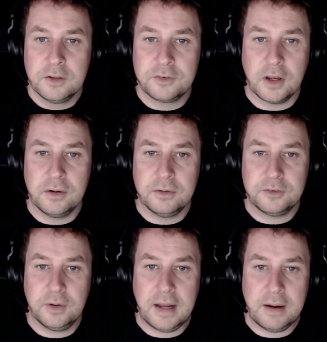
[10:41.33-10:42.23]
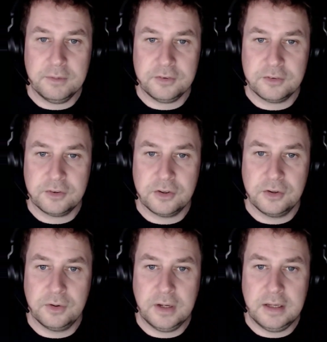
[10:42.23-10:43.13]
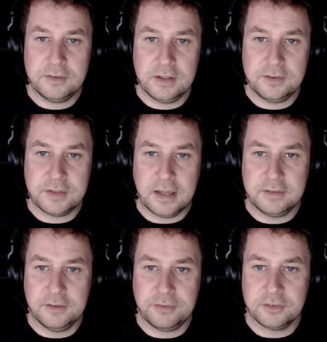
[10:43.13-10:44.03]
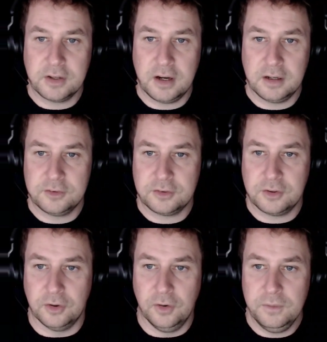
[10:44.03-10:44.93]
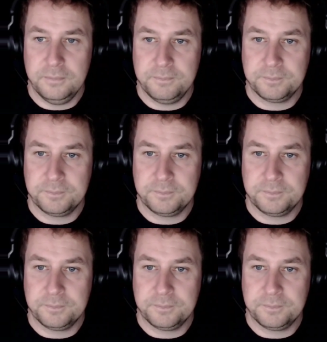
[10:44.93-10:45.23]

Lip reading: So to allow us to easily set a different target score,